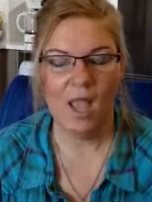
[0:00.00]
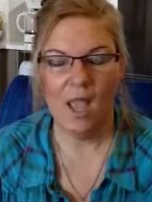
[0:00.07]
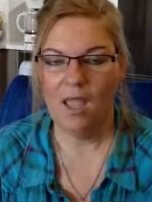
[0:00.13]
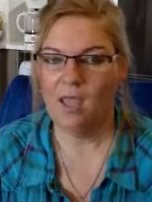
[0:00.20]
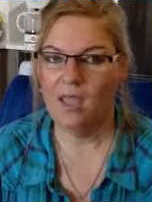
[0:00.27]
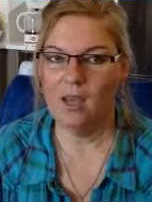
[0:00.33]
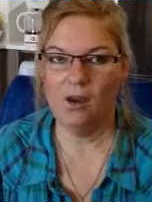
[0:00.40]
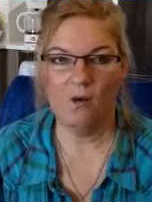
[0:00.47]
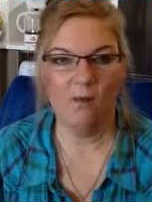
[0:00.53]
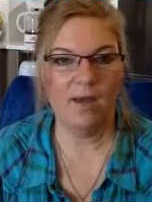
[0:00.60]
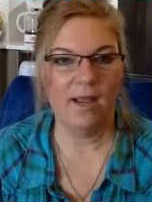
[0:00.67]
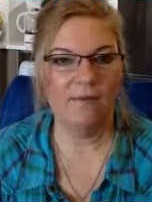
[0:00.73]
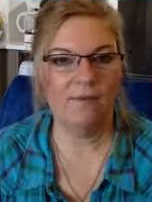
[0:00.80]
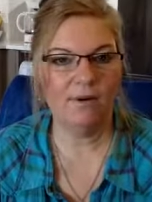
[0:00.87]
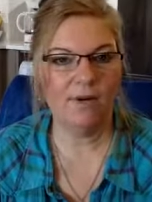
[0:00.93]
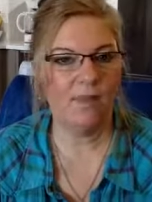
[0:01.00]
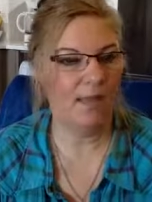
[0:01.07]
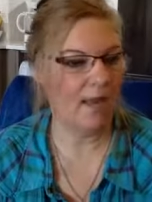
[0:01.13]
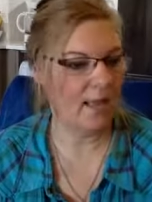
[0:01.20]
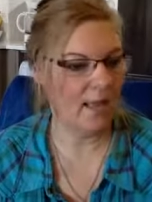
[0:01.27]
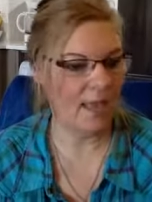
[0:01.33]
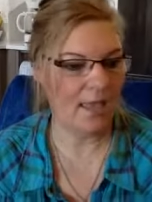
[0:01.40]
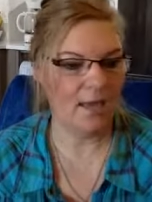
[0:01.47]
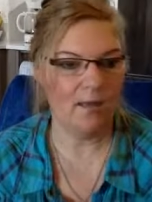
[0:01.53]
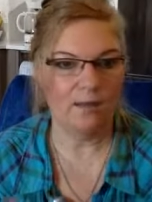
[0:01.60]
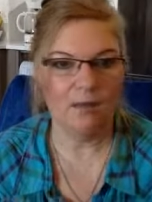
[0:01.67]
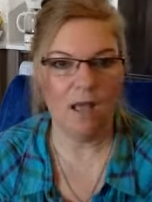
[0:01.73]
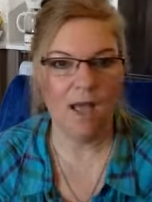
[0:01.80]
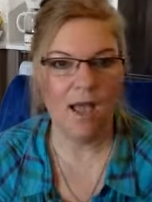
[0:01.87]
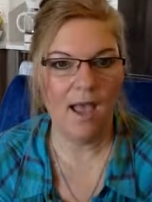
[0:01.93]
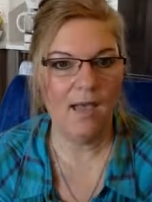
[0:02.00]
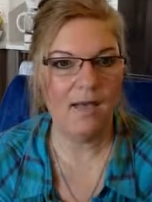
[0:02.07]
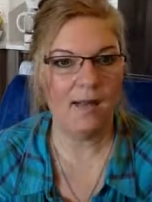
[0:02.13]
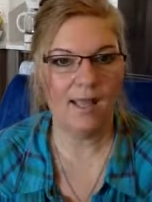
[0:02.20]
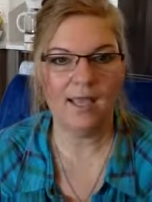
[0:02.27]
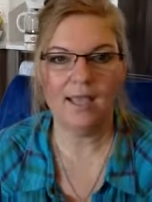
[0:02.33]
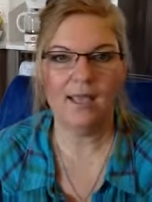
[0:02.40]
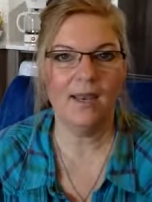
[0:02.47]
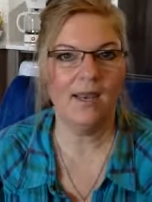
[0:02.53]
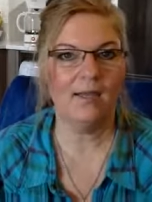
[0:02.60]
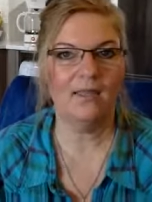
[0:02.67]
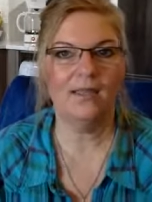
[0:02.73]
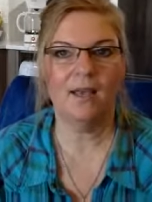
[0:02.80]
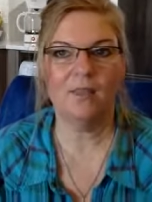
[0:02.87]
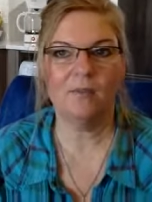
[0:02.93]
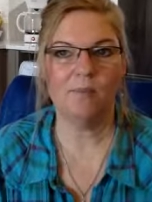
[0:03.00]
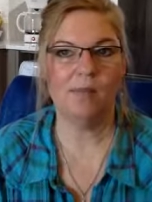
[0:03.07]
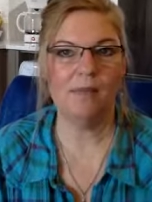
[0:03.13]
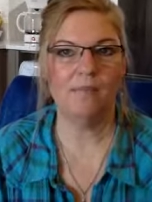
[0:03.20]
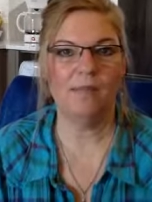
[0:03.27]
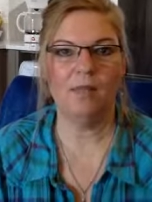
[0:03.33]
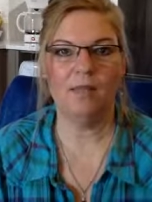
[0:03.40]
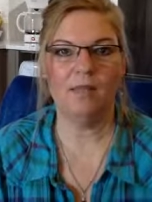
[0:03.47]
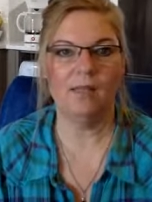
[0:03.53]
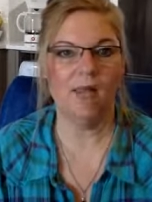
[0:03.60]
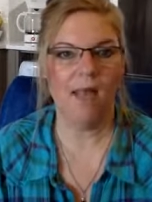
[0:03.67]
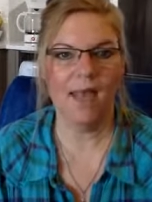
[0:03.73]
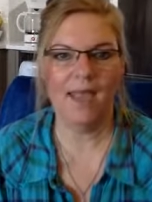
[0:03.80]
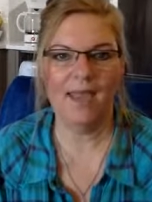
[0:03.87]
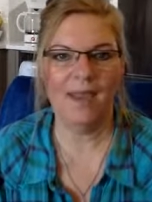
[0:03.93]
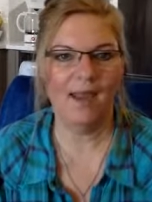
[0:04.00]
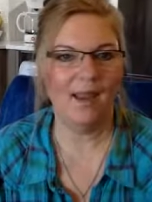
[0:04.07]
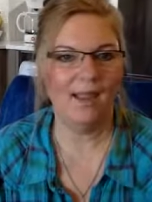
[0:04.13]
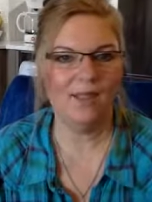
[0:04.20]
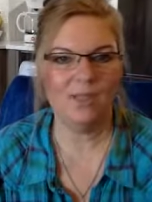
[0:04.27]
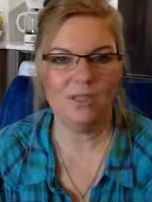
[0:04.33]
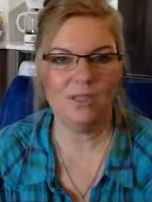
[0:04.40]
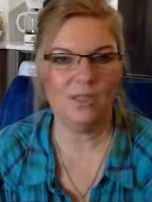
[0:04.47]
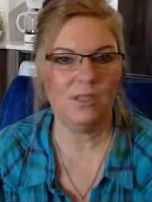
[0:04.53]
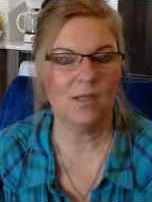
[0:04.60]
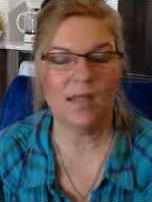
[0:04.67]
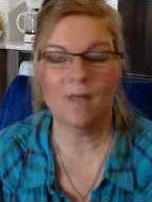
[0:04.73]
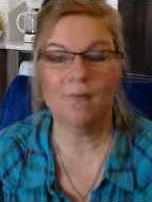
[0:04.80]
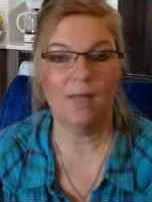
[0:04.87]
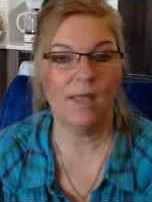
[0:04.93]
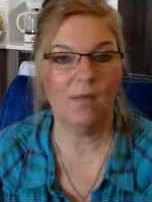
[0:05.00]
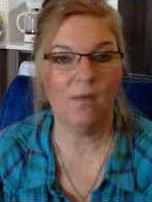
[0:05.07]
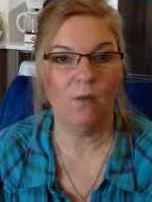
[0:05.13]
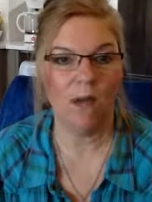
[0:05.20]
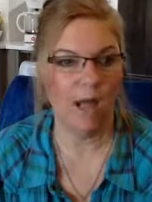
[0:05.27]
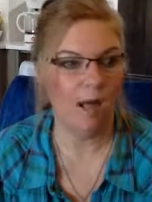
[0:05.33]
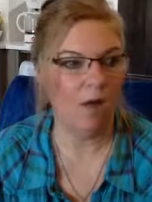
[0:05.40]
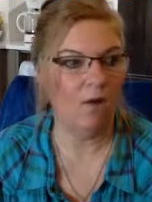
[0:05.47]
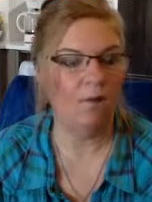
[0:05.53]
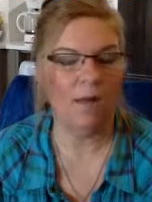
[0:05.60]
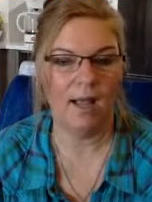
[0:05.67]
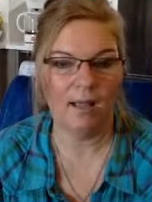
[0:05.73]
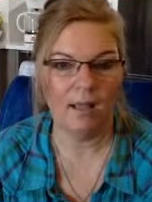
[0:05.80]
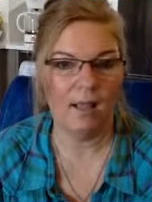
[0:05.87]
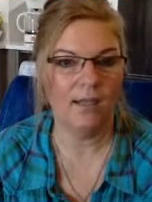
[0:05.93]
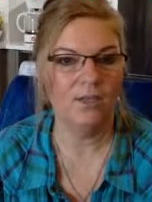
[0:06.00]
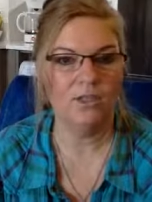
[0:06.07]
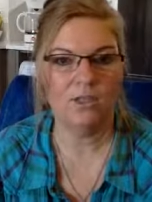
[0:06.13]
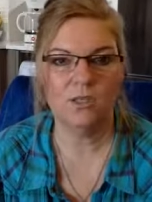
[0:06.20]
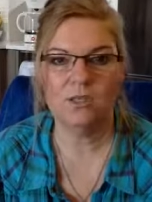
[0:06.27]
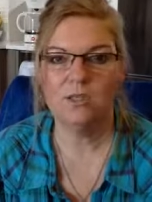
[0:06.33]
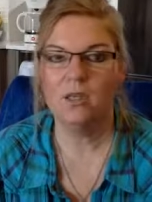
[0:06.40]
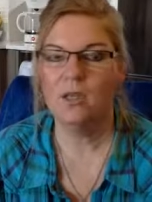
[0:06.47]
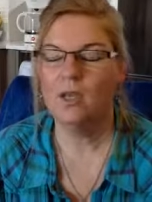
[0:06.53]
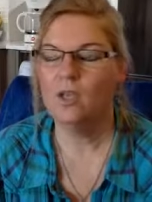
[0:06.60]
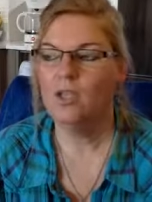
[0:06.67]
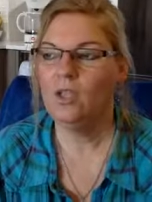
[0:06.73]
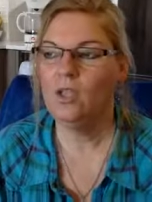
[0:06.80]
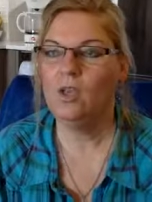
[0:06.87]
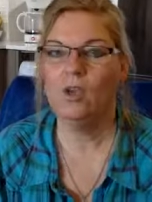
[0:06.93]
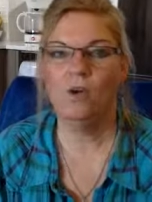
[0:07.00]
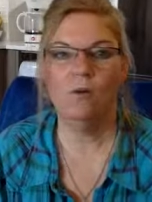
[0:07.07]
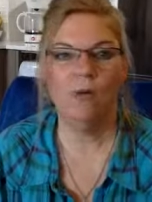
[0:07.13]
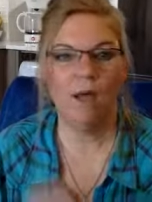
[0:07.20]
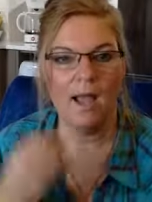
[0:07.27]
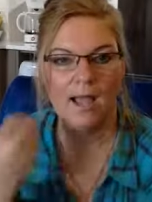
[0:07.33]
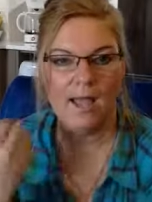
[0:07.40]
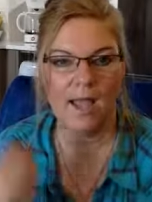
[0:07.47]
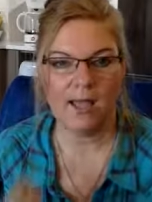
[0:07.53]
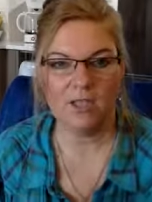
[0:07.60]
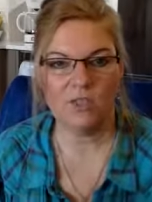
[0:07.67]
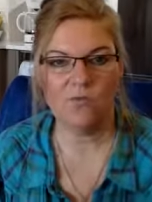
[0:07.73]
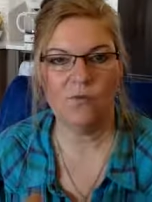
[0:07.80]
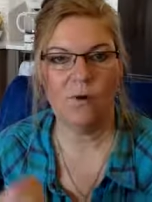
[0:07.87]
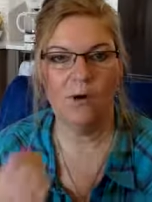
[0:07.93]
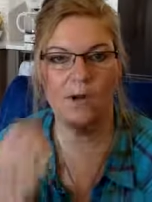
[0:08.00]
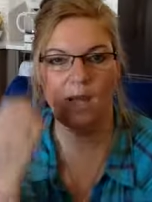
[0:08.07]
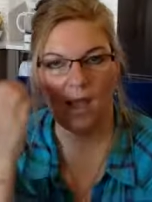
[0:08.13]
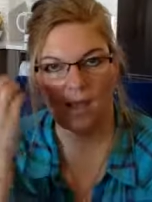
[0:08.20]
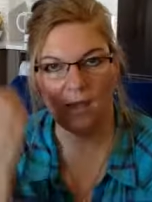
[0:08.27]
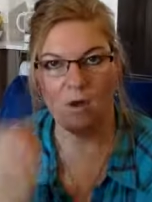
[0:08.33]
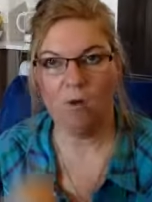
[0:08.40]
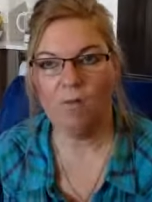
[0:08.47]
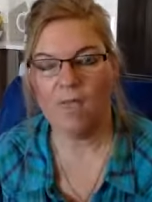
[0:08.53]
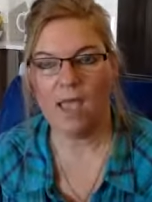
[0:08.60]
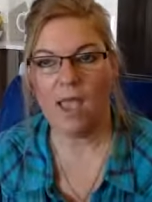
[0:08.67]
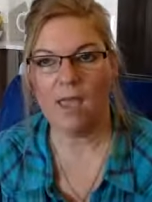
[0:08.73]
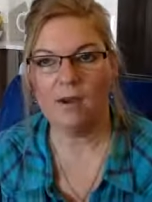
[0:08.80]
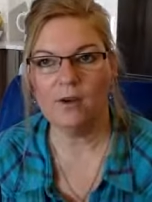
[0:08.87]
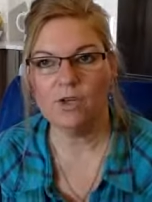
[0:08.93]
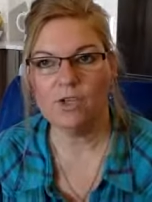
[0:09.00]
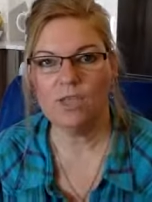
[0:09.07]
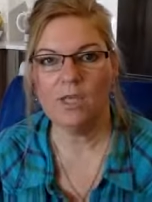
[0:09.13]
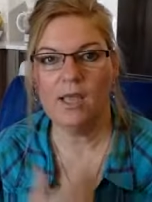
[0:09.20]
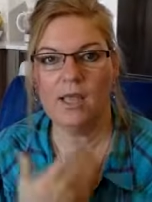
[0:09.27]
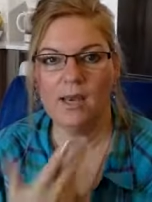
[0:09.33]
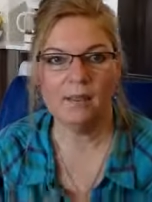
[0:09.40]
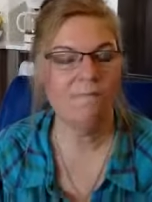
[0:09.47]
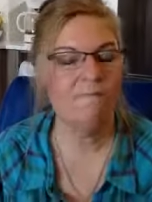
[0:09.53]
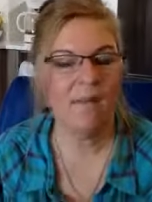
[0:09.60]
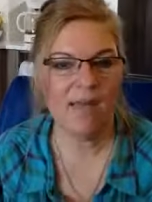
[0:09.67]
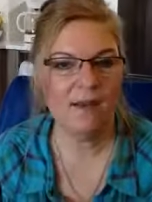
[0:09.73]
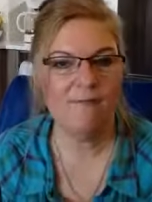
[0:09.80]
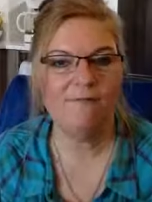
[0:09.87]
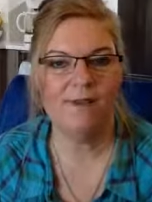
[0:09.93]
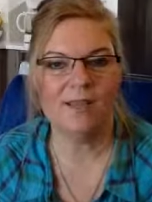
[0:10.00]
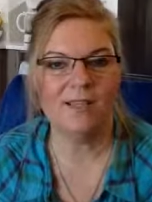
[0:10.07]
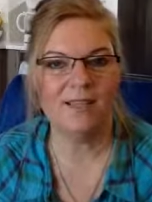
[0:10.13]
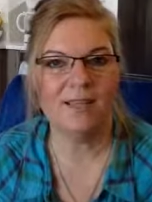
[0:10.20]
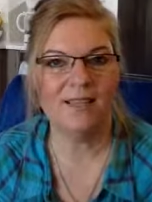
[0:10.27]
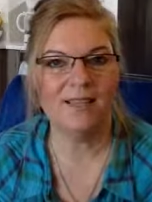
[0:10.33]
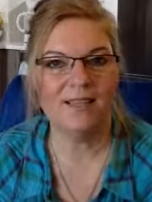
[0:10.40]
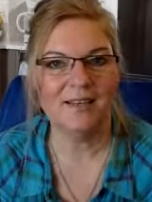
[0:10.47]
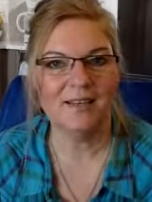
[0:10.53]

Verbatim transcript: you know, whatever, then I get online and I connect to other people online. And I just, I'm like, wow, I, I just, you know i ask for it i own the energy and i'm manifesting it